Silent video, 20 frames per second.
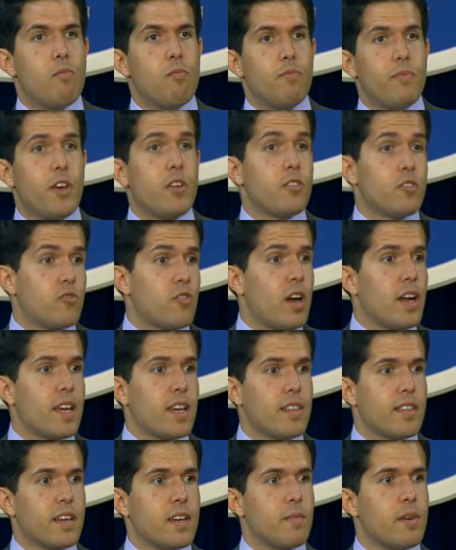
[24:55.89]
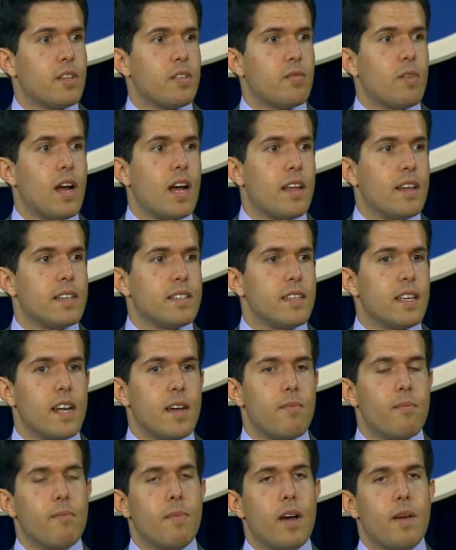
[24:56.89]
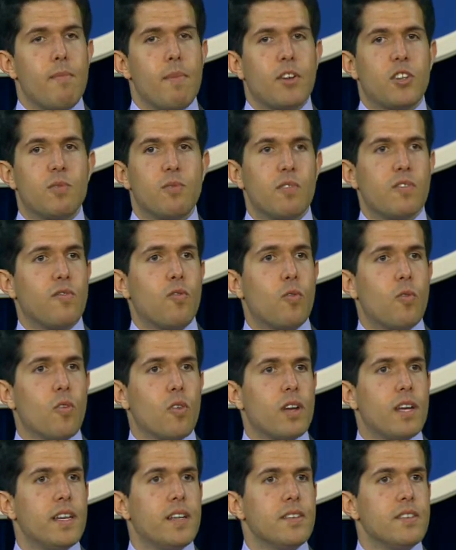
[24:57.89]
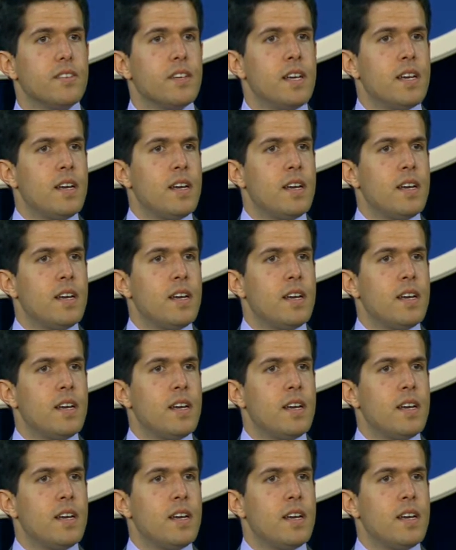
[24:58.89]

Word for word: The other striking thing about the rallies that I mentioned before is